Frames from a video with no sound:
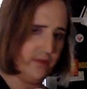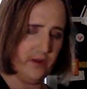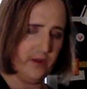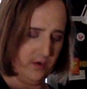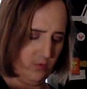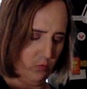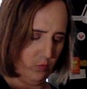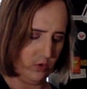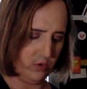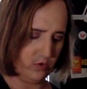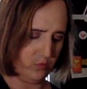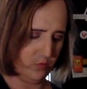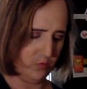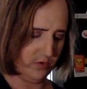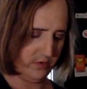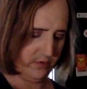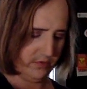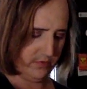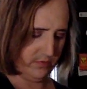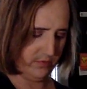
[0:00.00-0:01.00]
I work
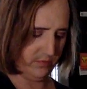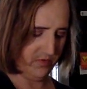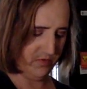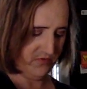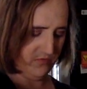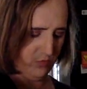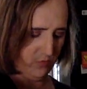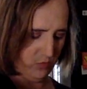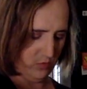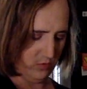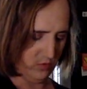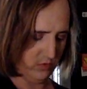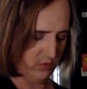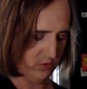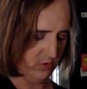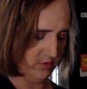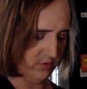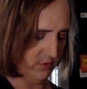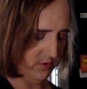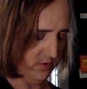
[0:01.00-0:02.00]
with before,
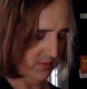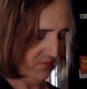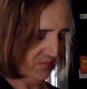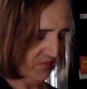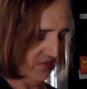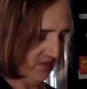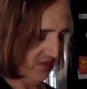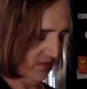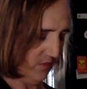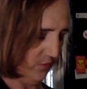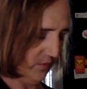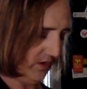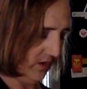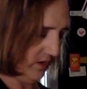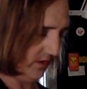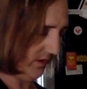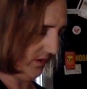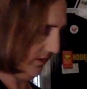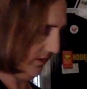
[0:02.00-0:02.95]
we hike